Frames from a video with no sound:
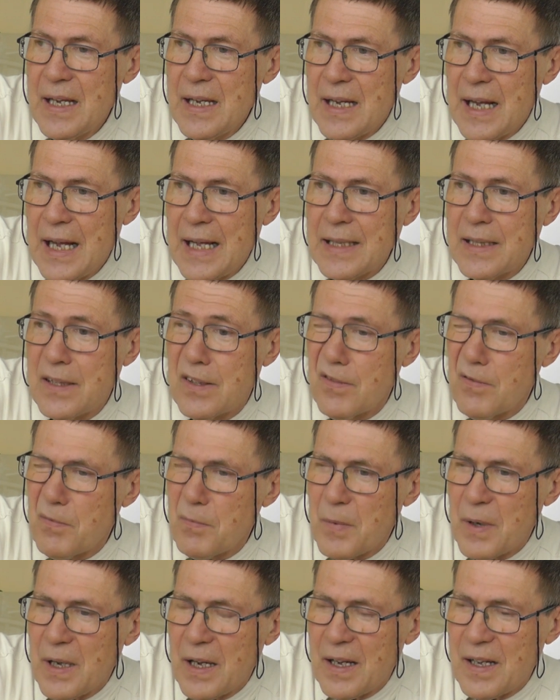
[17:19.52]
And
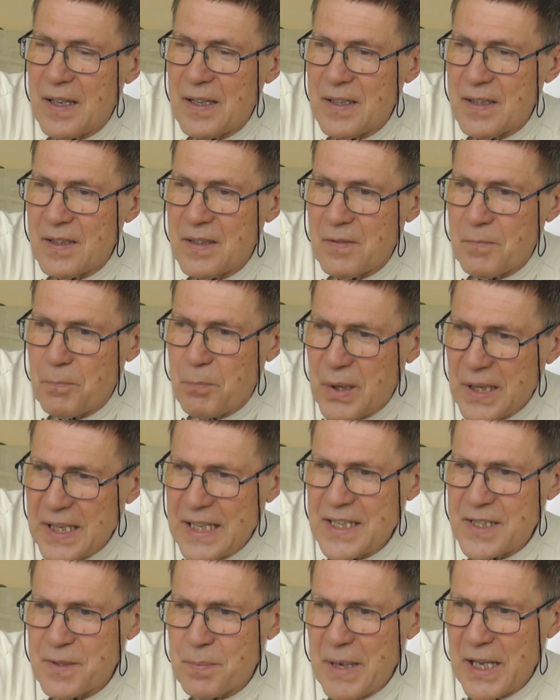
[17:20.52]

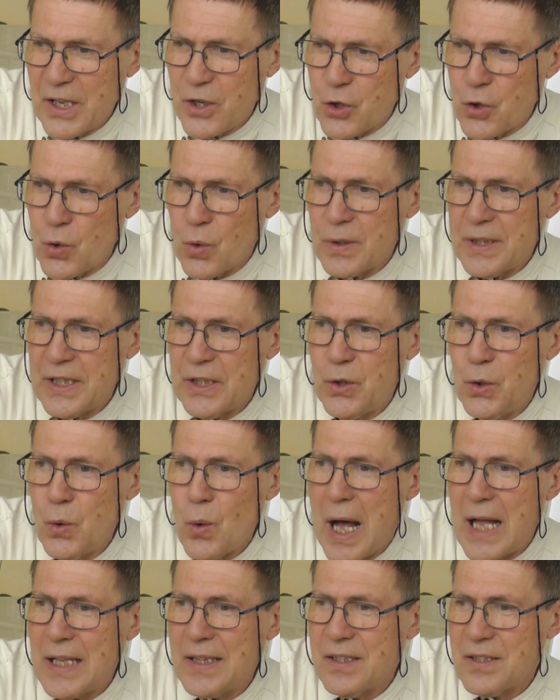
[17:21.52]
please make sure that you
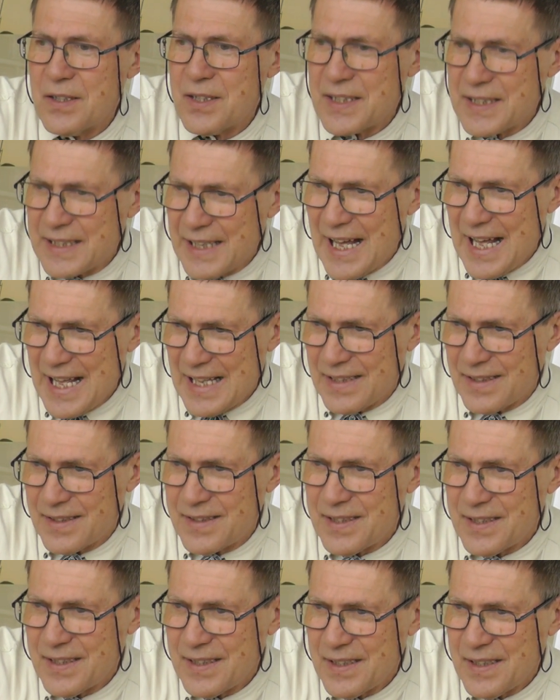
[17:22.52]
understand
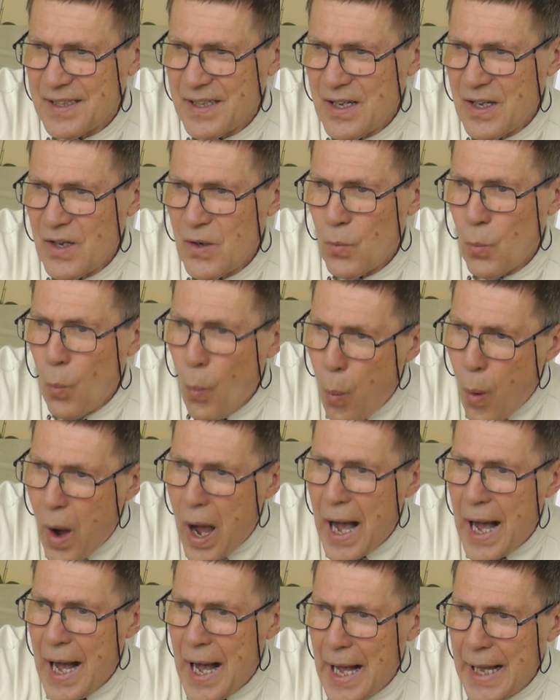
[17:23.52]

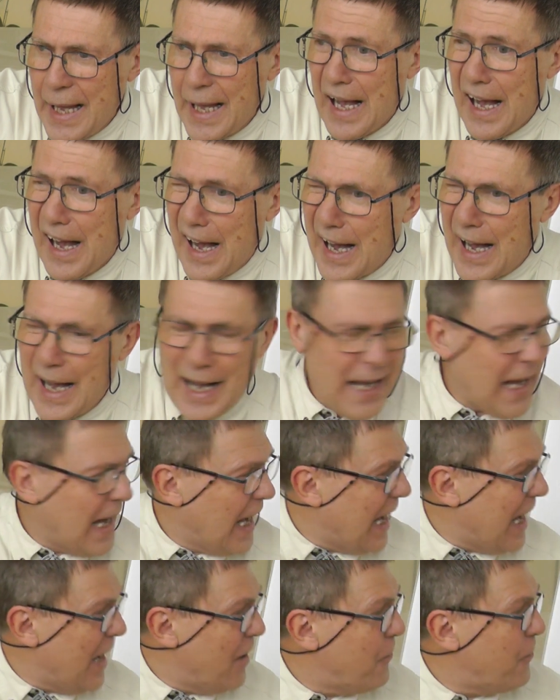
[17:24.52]
why I
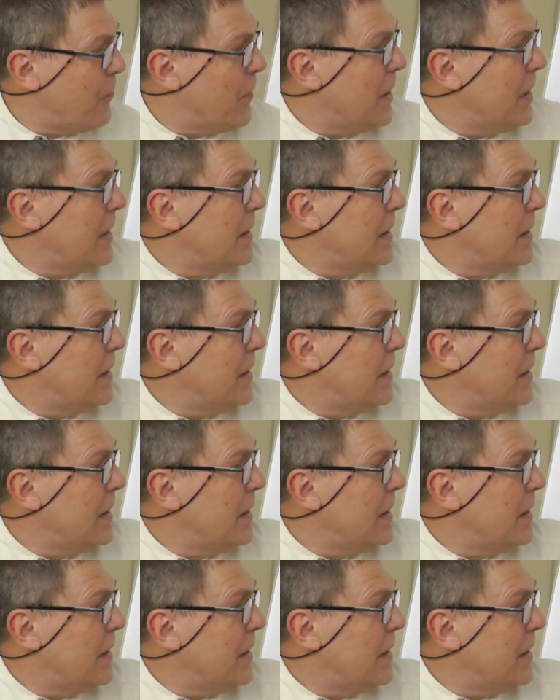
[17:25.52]
have